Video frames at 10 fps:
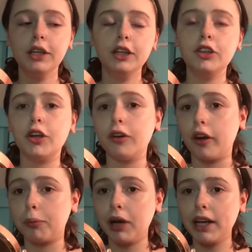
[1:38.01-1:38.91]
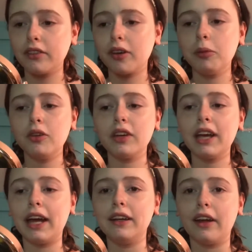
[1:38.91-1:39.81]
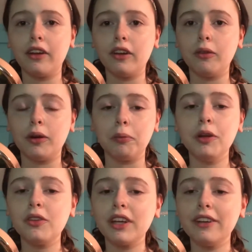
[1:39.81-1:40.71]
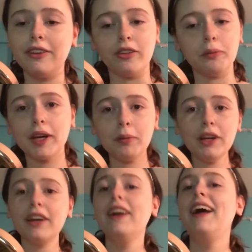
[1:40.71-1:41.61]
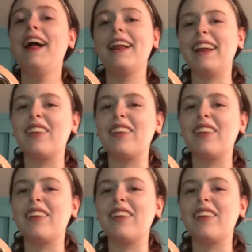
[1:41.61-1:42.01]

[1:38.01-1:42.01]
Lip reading: show you all the products that I'm using and tell you what I'm using to do this makeup look.